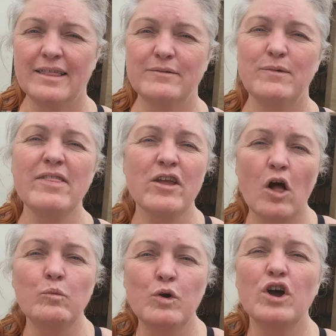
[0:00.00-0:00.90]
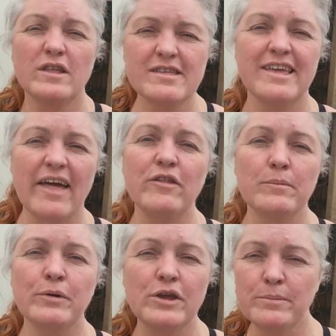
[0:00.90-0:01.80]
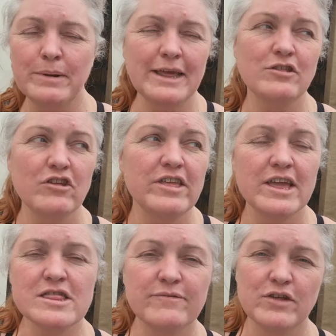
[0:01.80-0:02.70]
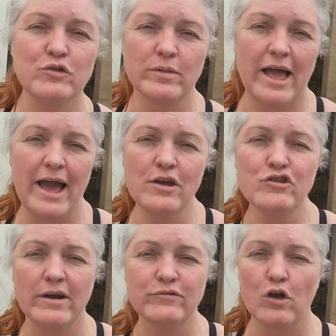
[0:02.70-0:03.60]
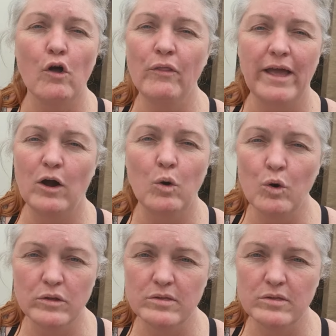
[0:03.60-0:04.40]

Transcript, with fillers: when they all work together, but you're bleaching the individual hair shafts on their own.